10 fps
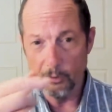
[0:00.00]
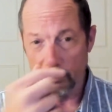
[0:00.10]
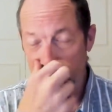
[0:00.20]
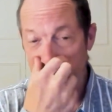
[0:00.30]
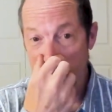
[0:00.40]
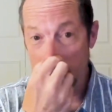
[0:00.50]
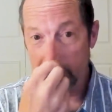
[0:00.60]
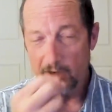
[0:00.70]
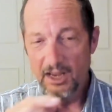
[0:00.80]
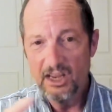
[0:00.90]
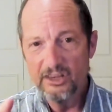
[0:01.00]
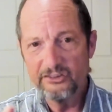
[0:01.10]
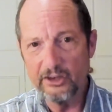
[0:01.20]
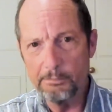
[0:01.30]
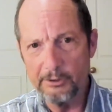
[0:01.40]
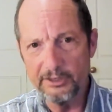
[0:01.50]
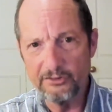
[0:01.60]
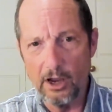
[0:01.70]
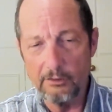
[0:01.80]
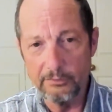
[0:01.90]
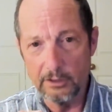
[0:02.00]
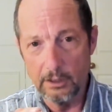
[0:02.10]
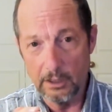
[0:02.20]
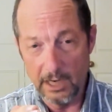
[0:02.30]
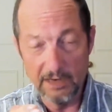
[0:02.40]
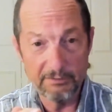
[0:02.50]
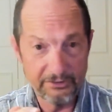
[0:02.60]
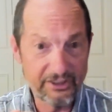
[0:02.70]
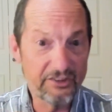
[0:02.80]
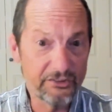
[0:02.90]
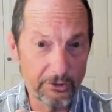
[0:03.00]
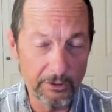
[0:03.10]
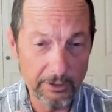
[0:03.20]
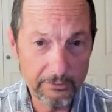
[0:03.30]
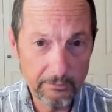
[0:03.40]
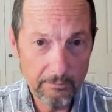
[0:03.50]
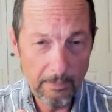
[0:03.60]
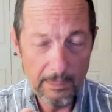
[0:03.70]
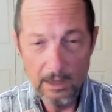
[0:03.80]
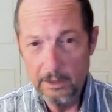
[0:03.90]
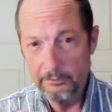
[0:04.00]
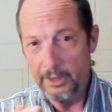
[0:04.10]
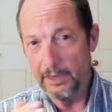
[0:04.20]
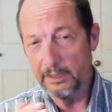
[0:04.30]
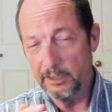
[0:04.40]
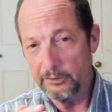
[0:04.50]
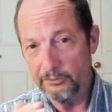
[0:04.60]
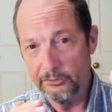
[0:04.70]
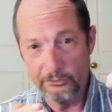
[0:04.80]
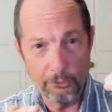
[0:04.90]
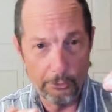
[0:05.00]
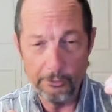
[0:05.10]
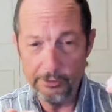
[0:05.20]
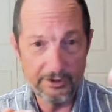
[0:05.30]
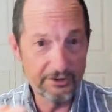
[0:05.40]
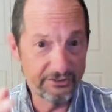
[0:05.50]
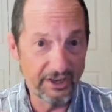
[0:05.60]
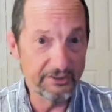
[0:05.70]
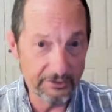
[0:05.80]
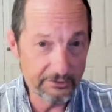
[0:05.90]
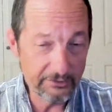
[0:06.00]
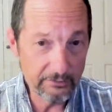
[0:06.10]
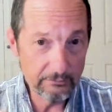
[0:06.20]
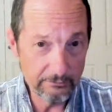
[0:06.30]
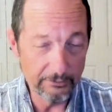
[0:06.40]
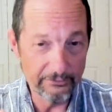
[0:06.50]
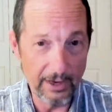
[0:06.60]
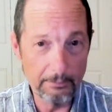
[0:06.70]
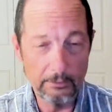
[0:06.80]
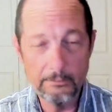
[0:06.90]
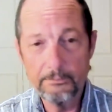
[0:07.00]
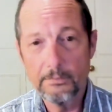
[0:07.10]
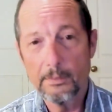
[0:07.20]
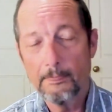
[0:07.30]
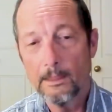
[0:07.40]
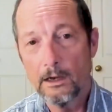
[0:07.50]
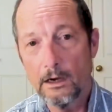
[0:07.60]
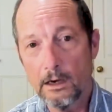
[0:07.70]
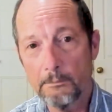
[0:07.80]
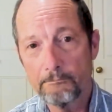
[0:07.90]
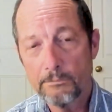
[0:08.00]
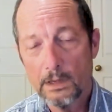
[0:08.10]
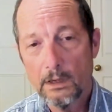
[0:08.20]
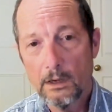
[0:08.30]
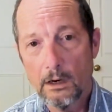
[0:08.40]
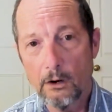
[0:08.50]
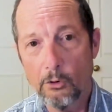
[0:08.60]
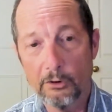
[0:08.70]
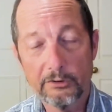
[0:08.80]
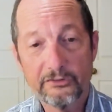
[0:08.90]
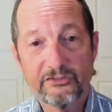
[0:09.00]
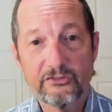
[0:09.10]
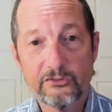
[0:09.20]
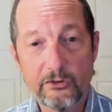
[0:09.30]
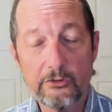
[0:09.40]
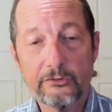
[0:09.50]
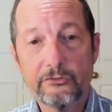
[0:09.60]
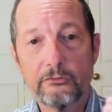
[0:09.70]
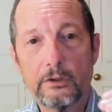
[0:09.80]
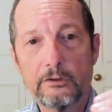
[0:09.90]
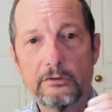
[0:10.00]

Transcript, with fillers: mark in English, separates off a, a kind of a sense unit that is shorter than a sentence, for example. Um, or so, it's